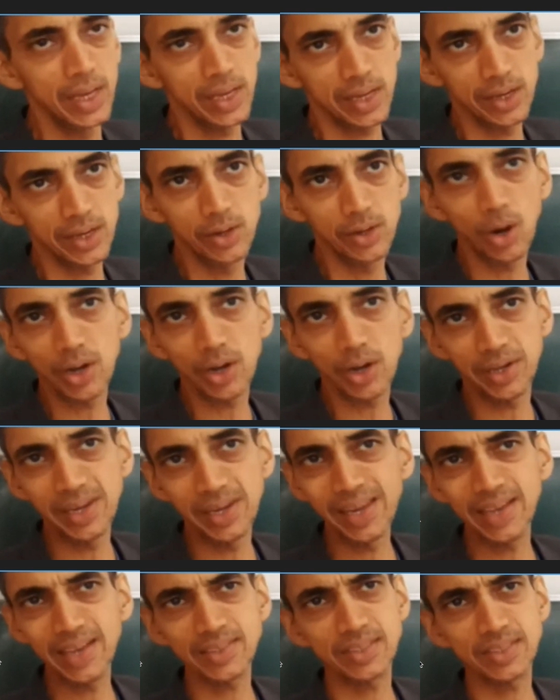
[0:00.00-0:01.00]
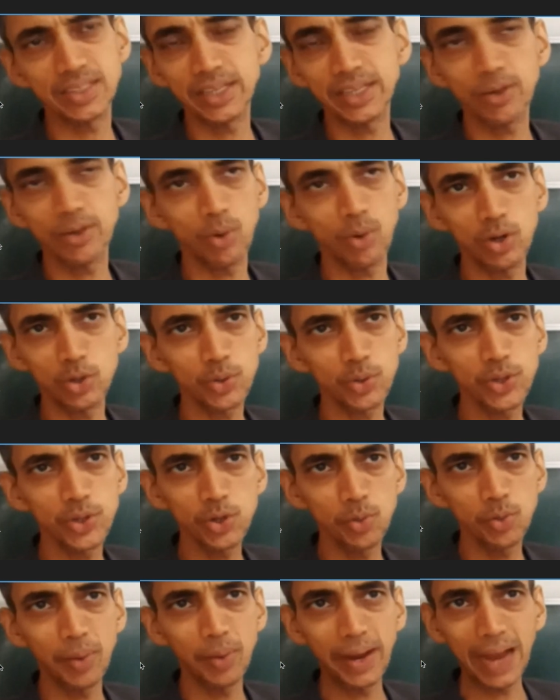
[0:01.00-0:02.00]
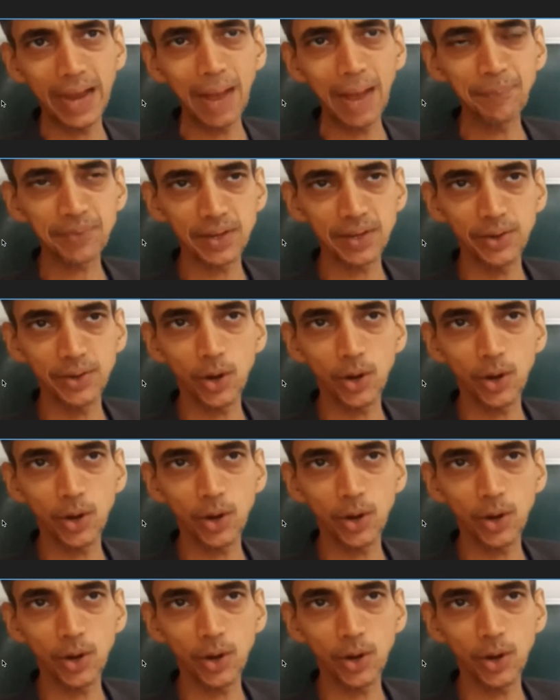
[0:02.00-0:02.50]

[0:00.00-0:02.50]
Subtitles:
E dot ds is equal to q by epsilon